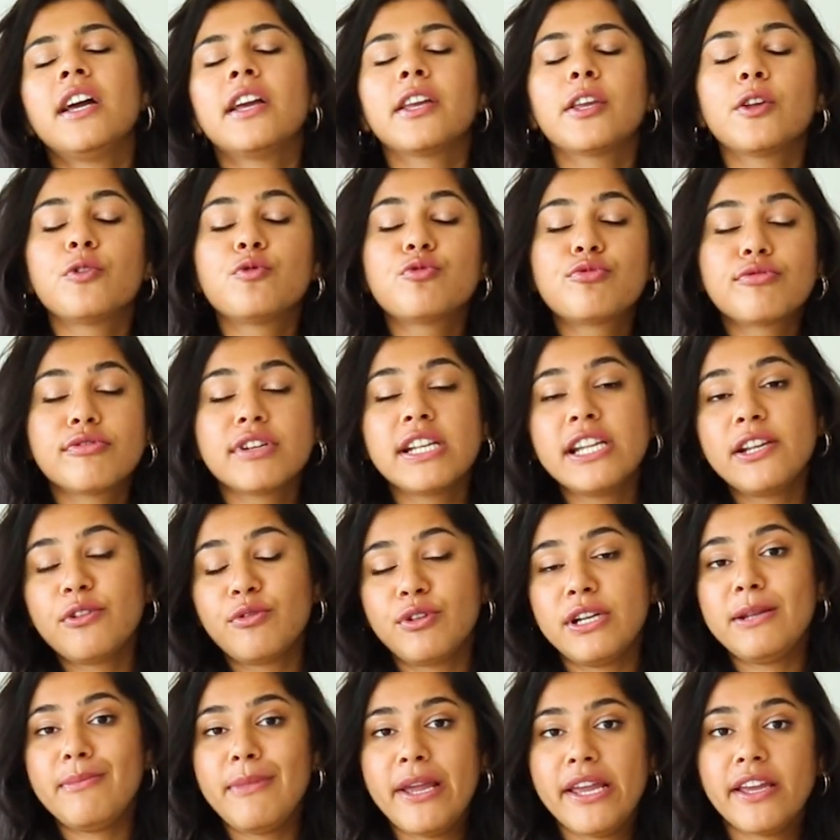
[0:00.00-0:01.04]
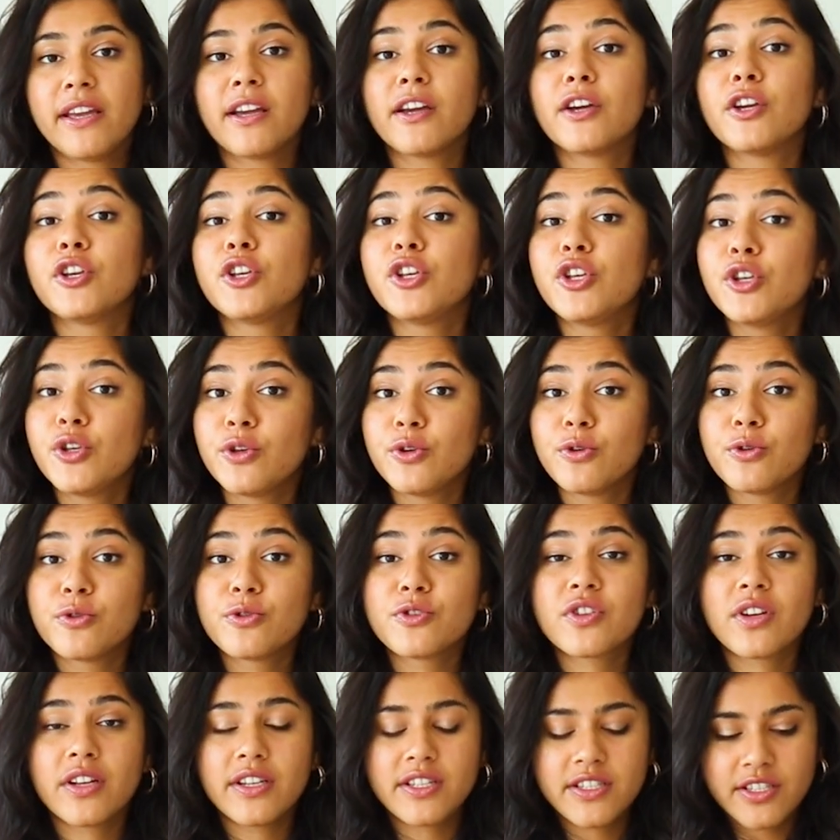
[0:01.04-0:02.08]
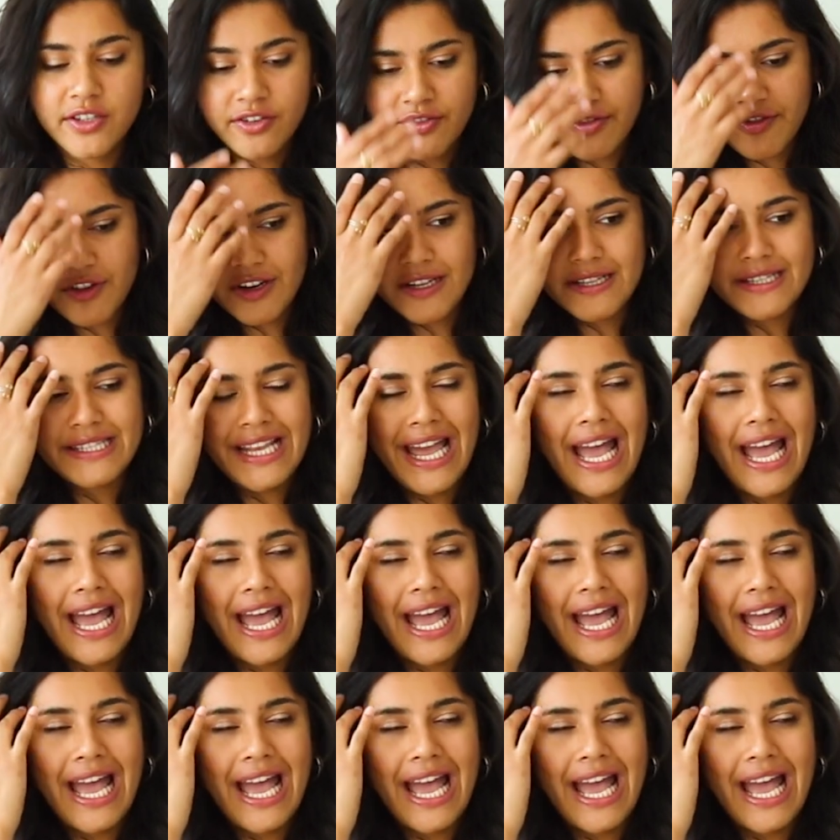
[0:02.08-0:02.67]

can really make a huge difference.